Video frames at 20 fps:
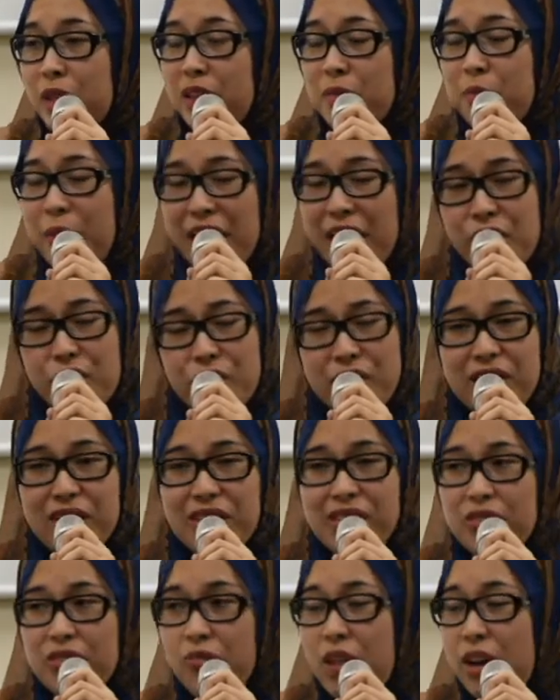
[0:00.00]

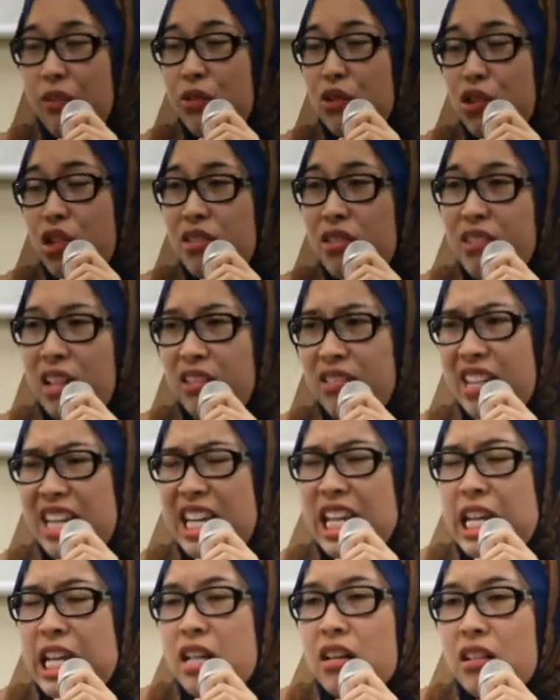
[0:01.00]
migrants and refugees as
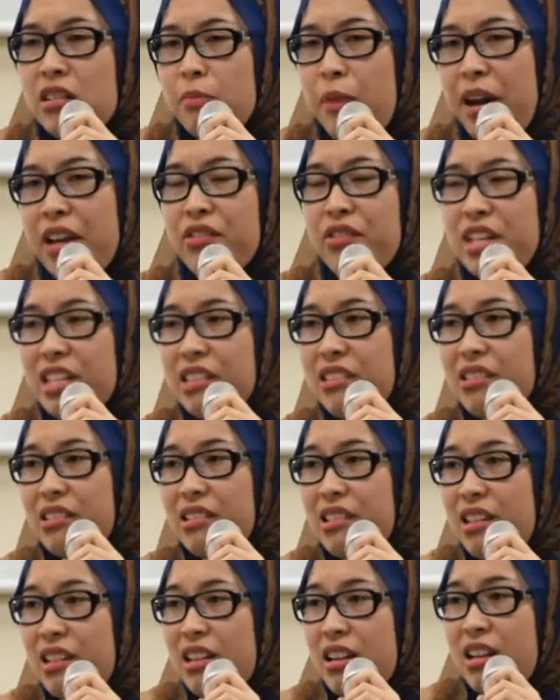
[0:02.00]
illegal
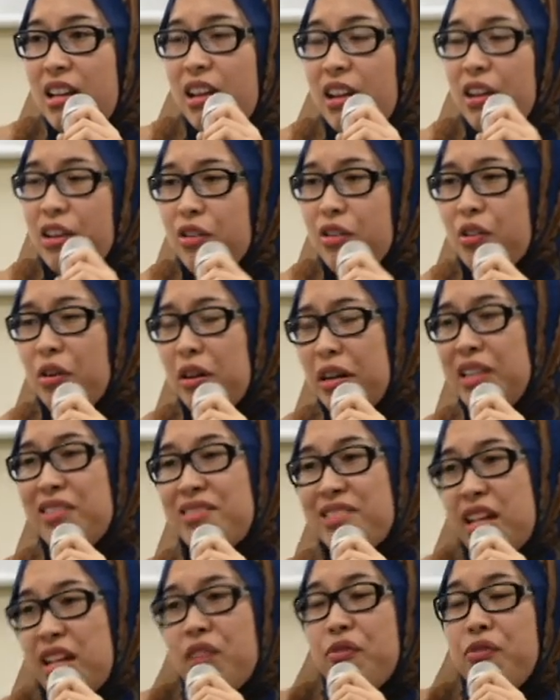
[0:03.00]
migrants,
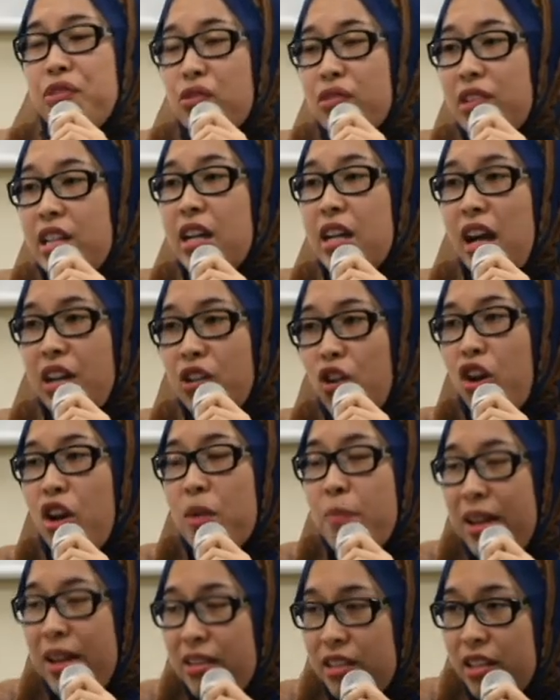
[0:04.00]
instead of using
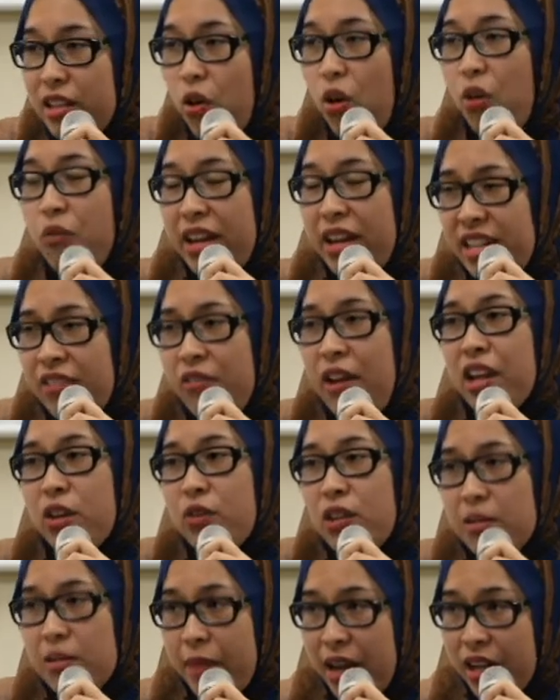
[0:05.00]
undocumented or
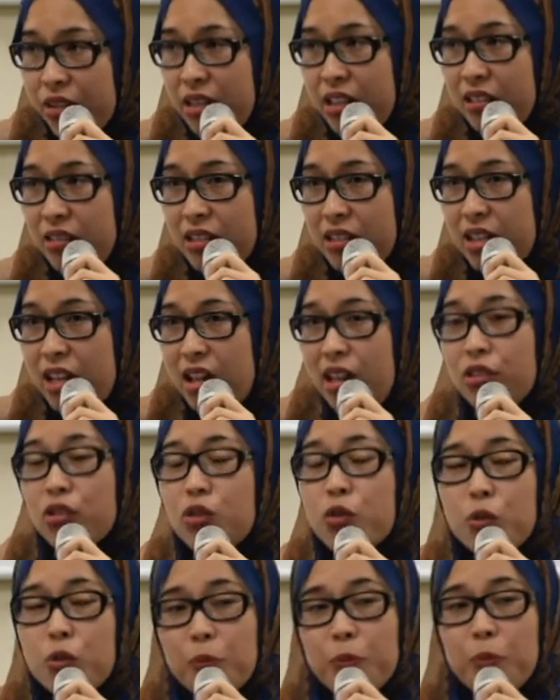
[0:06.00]
irregular migrants.
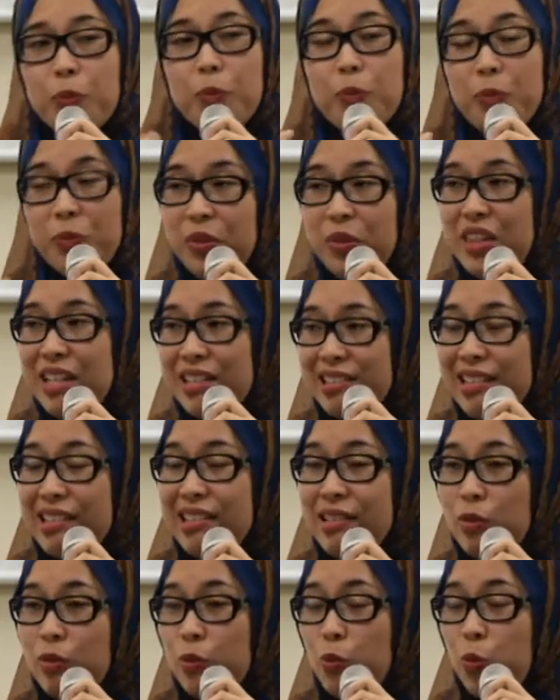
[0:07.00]
So this
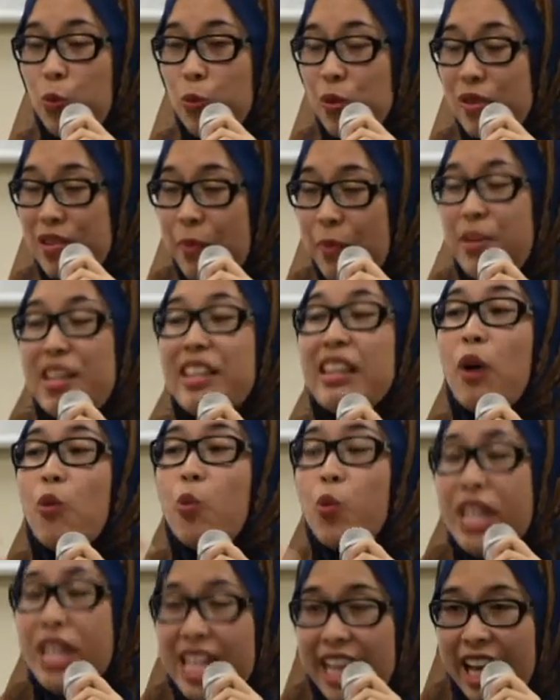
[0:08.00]
is something that
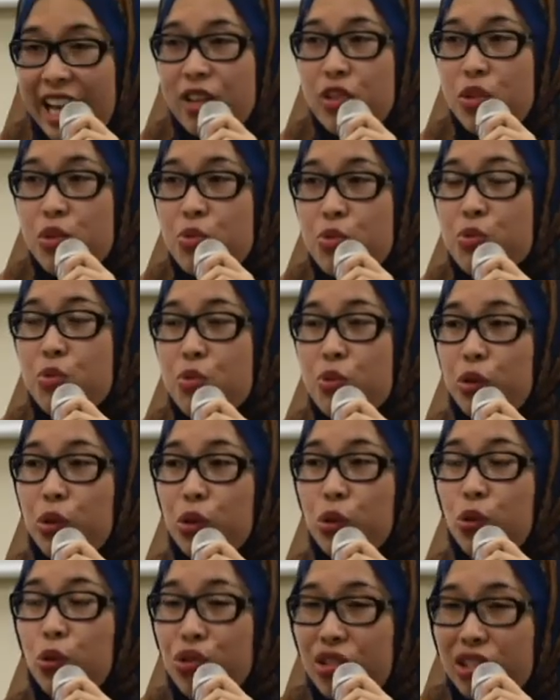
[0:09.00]
we can do
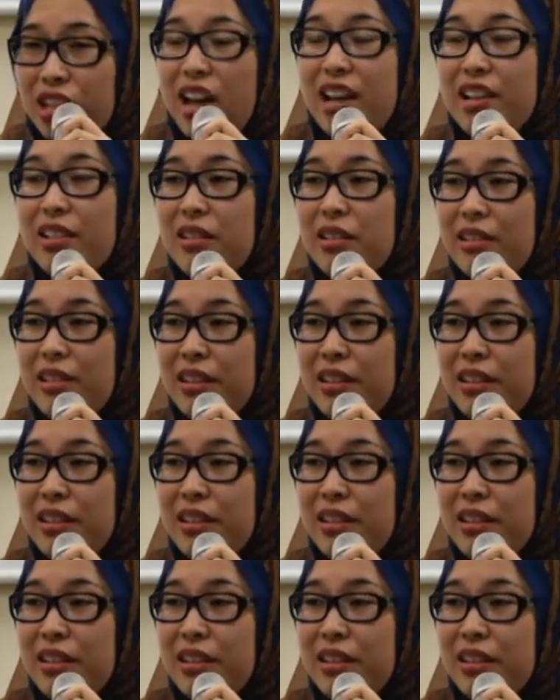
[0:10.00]
to start